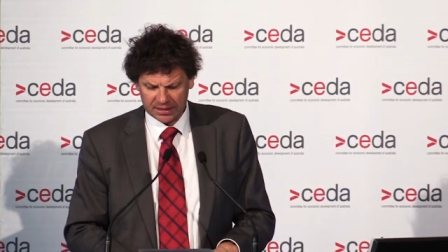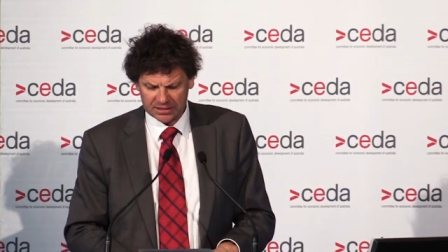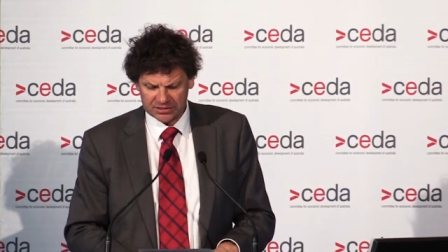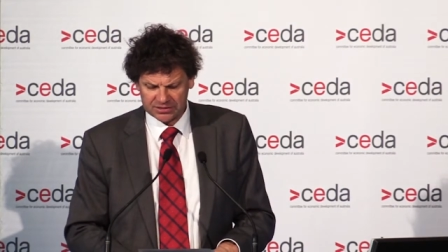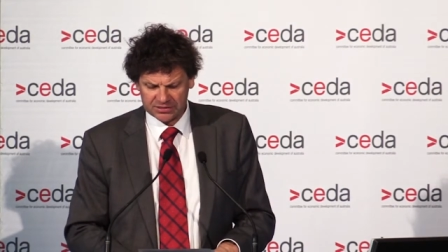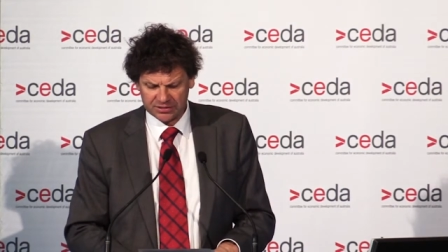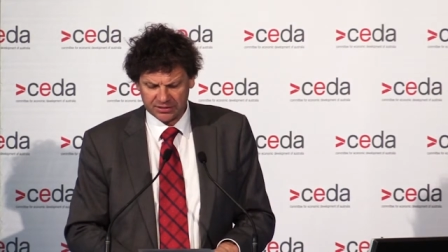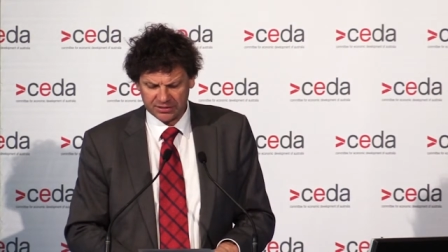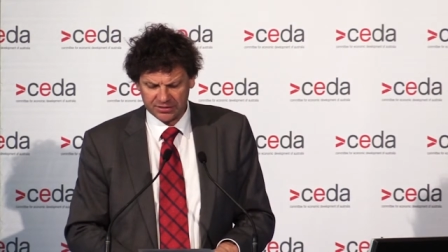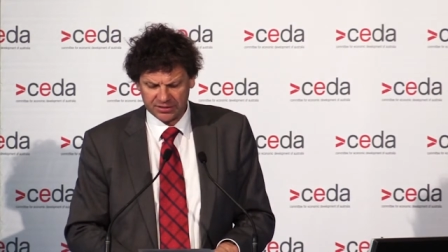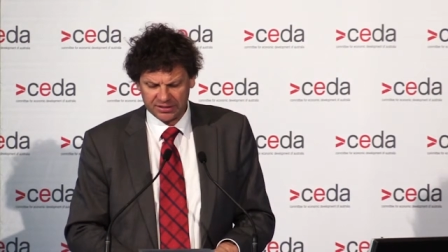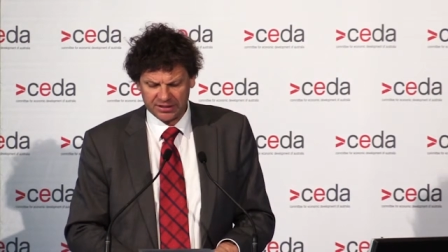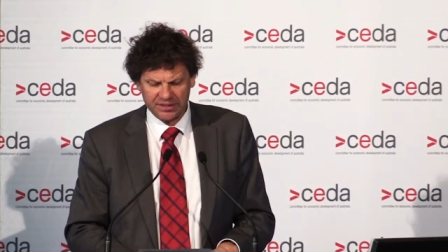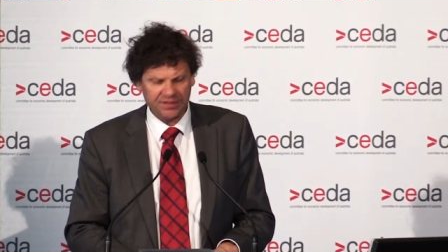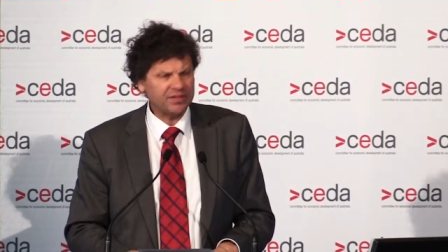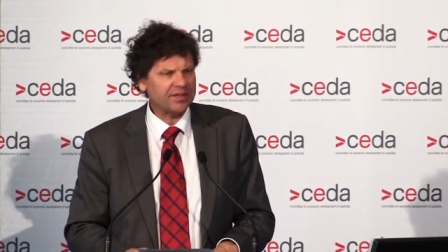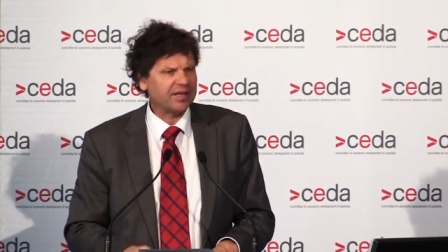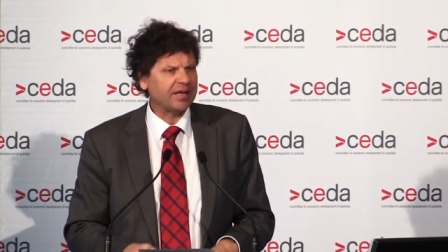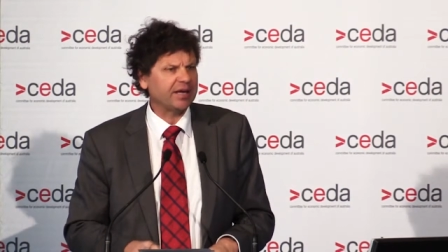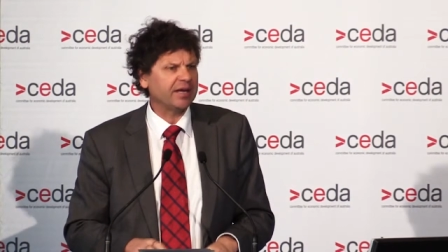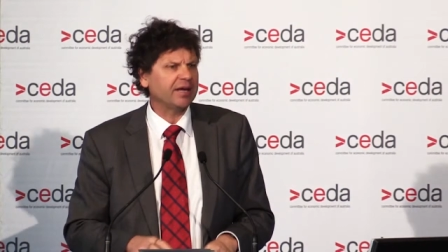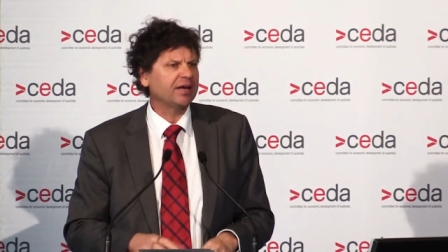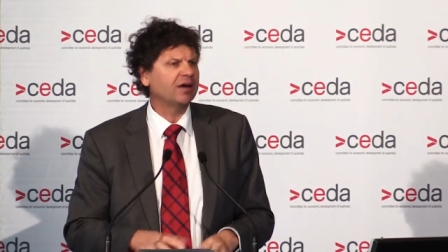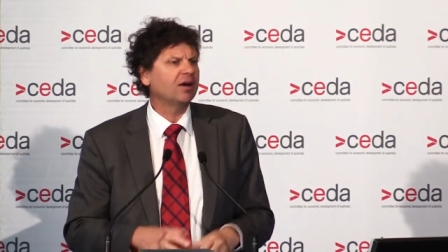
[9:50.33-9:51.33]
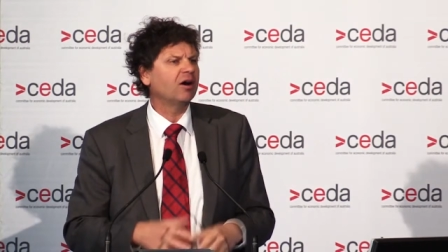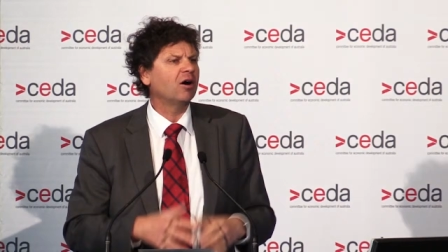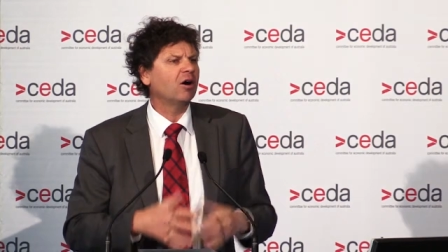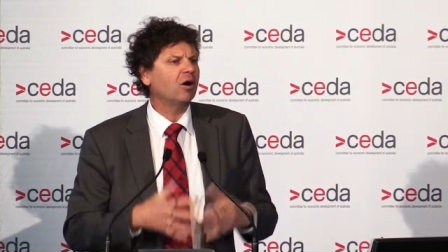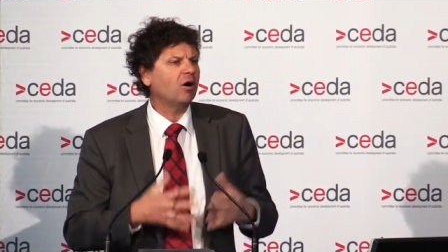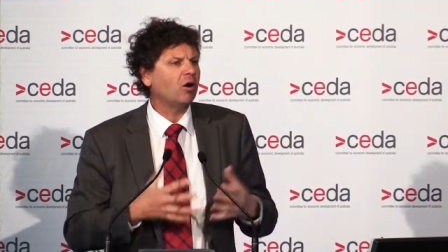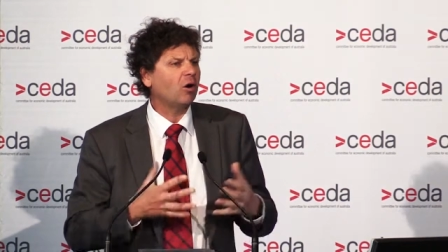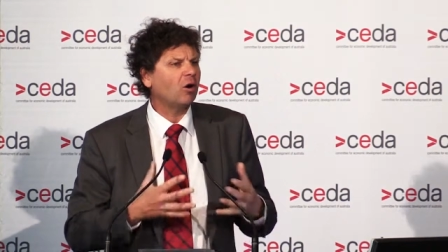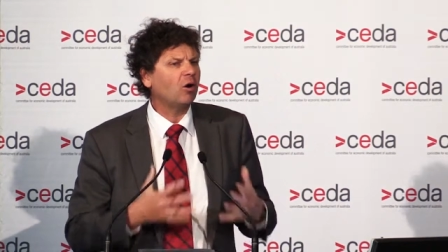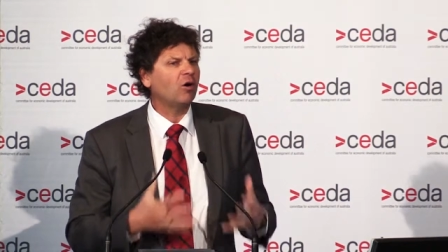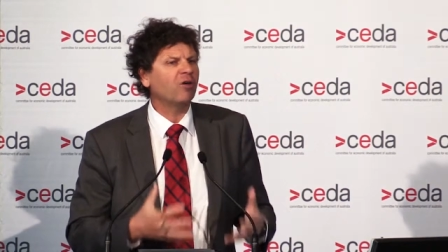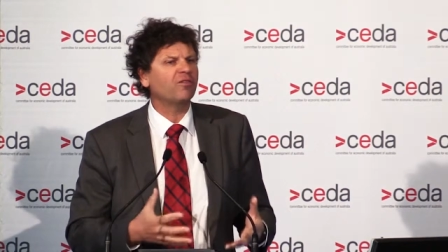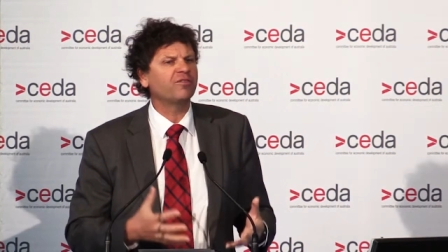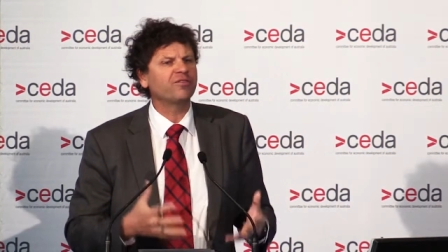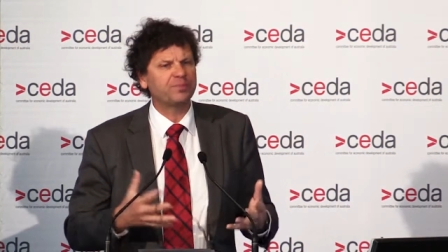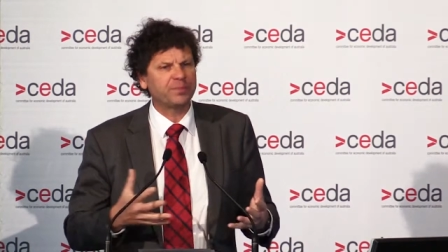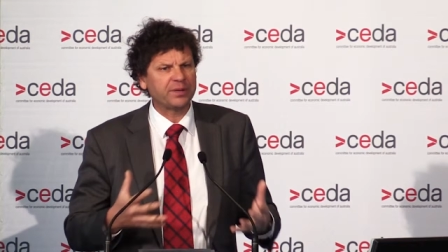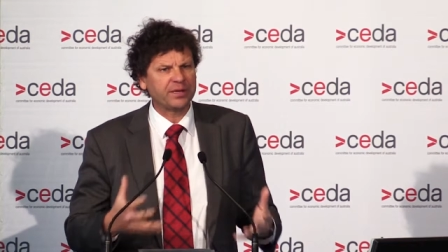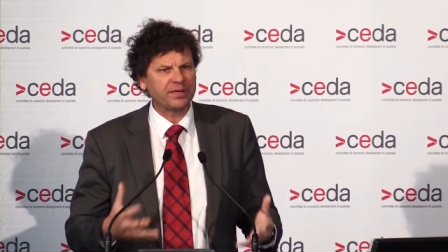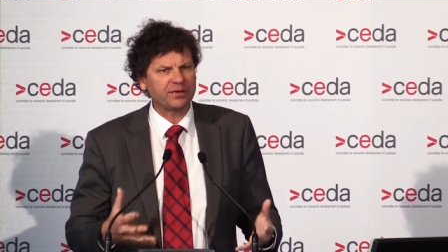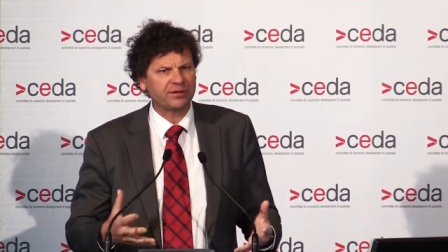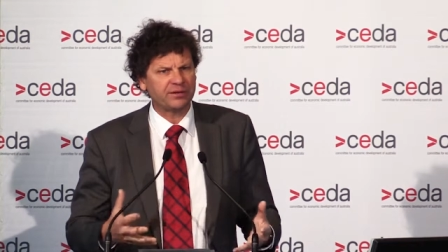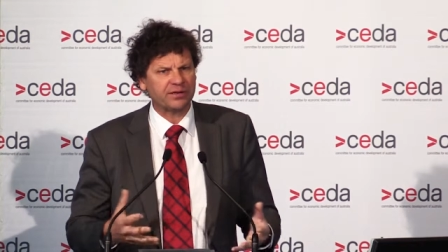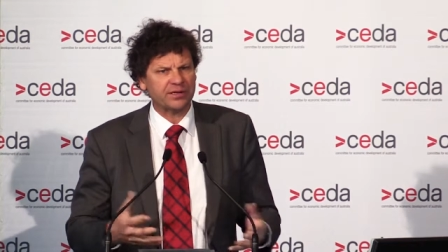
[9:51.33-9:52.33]
so that in their off
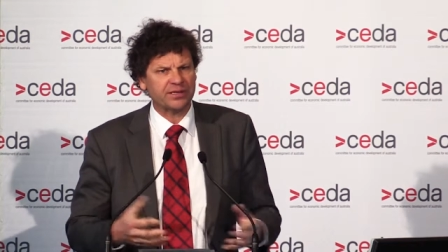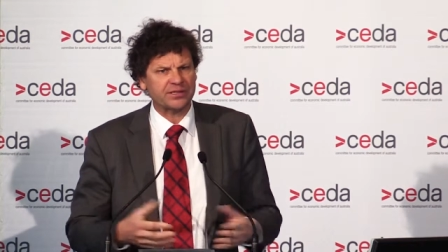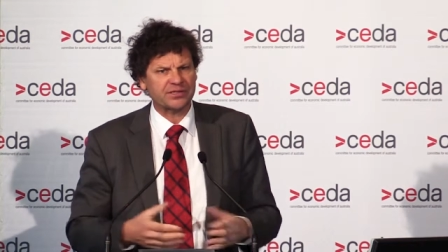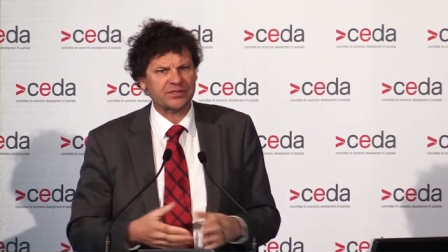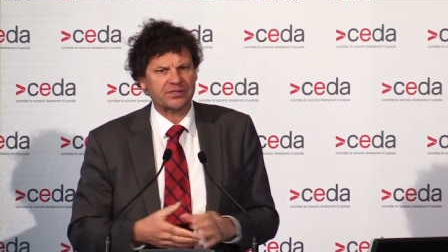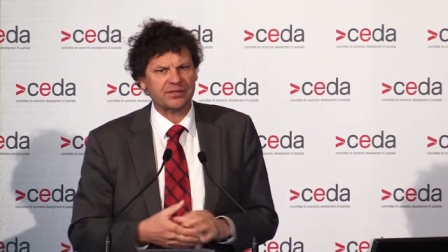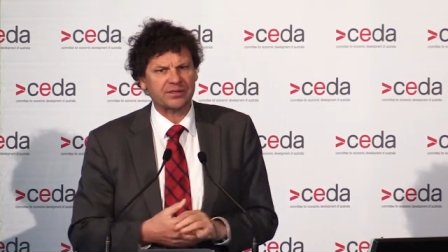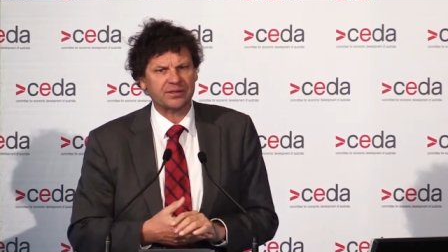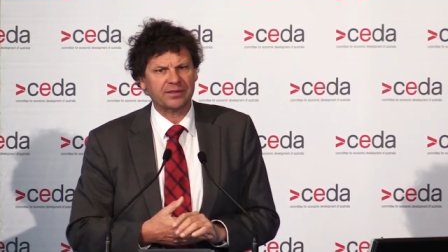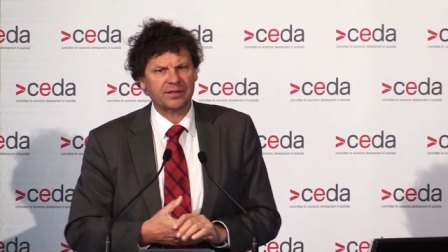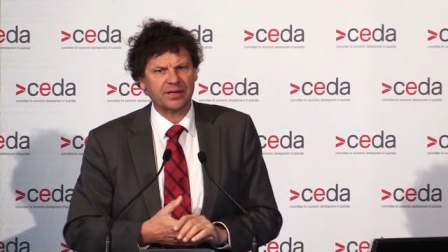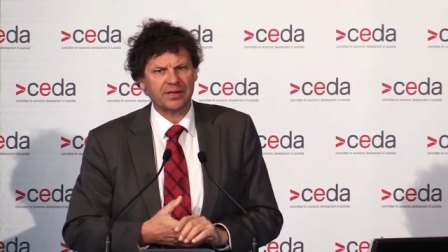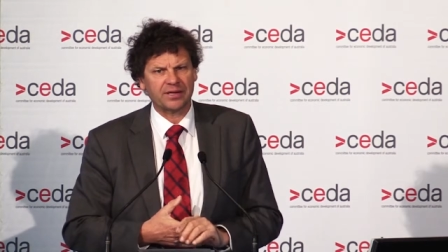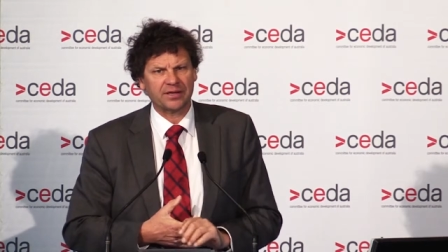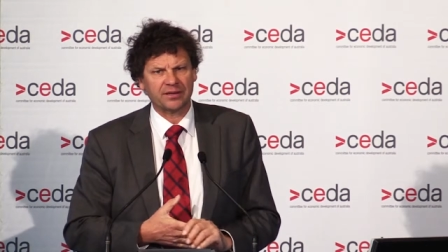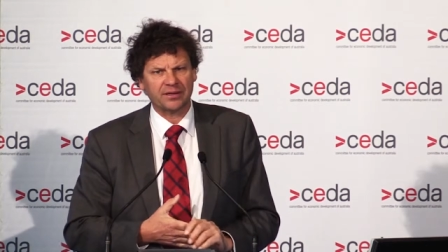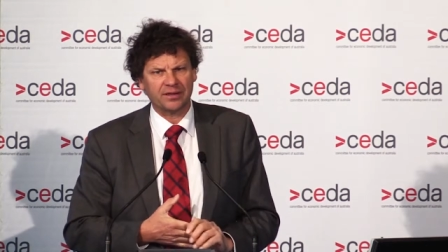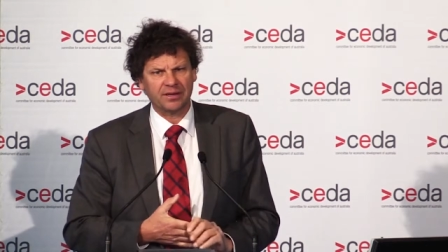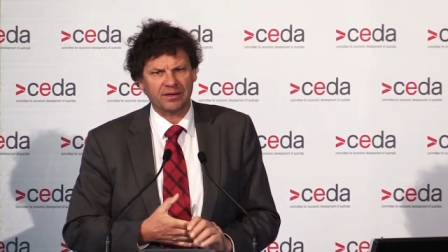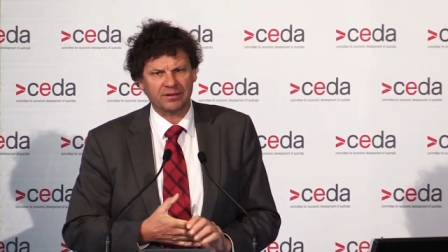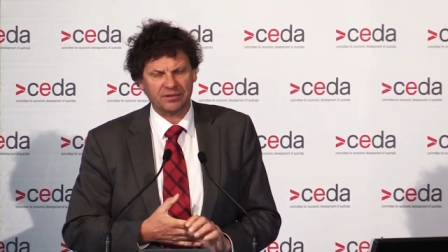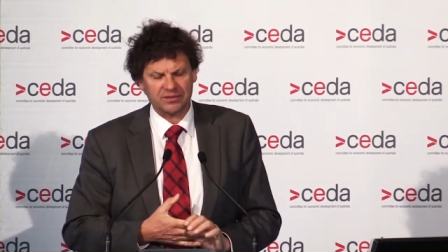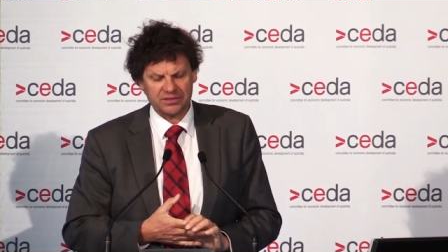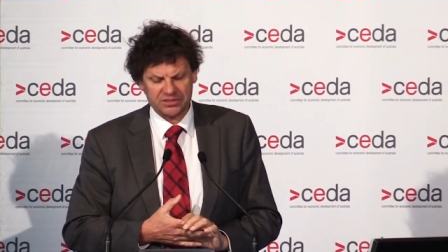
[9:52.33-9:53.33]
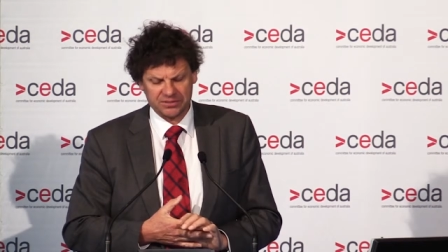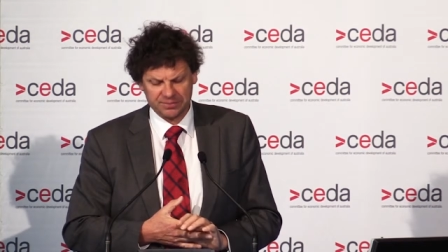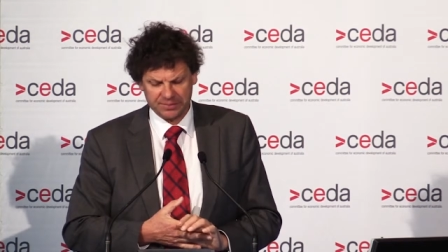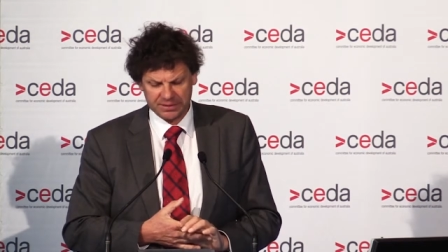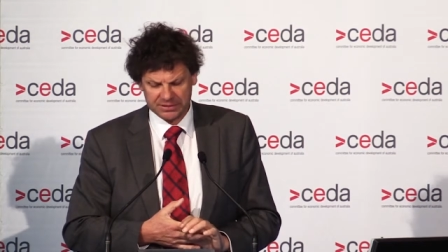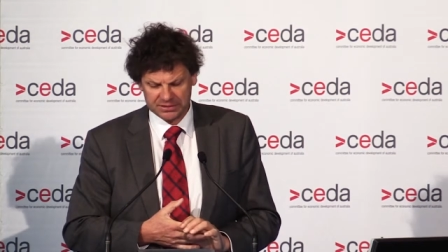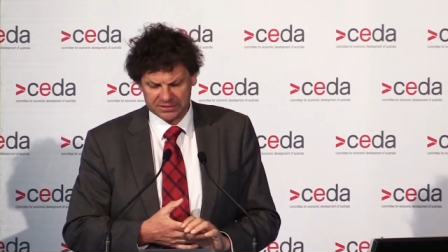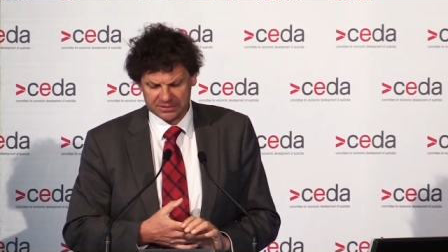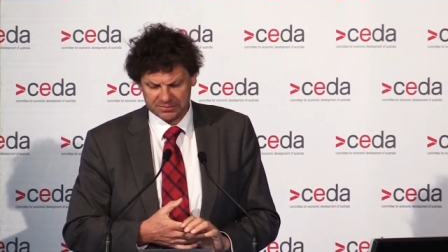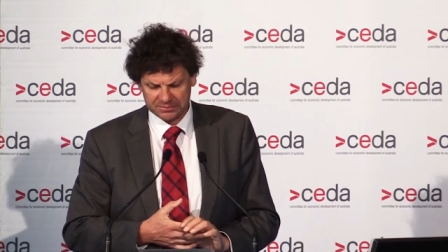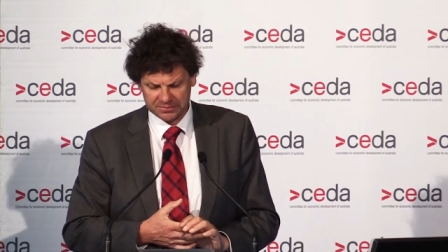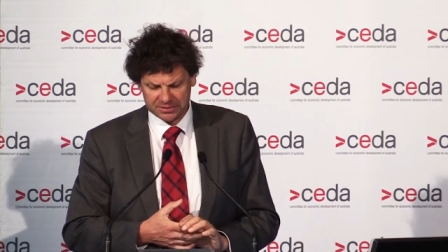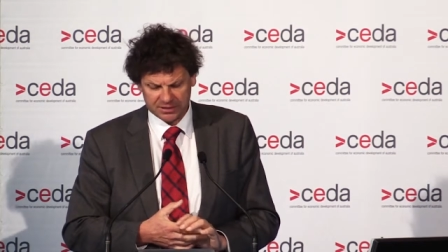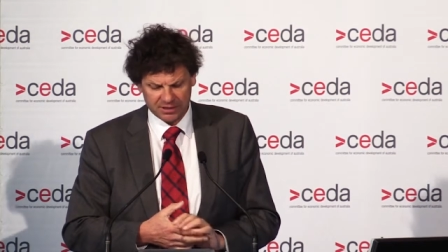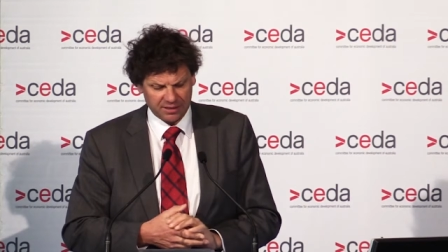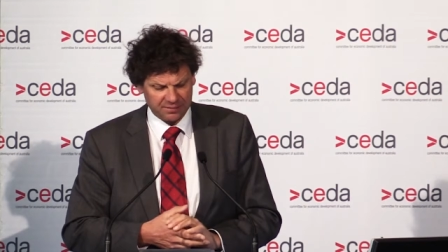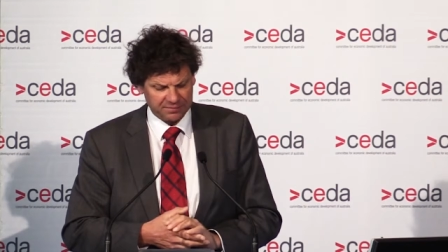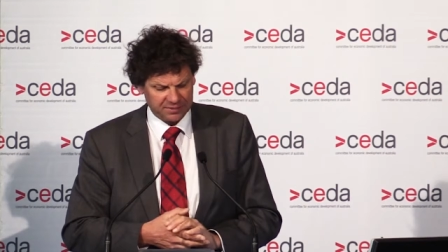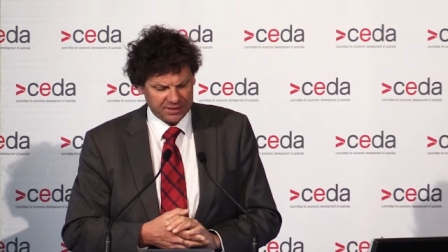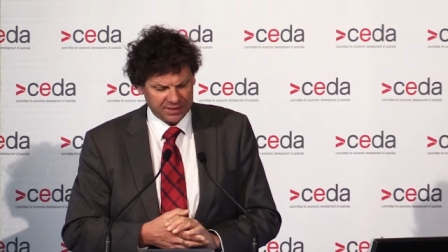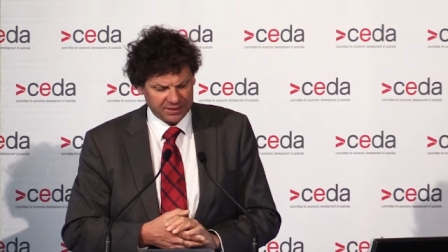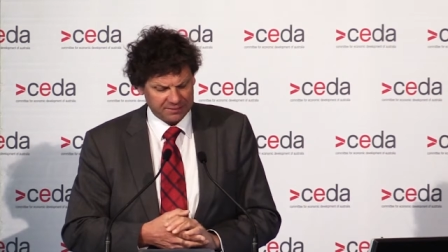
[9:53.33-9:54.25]
periods they can go and spend some time.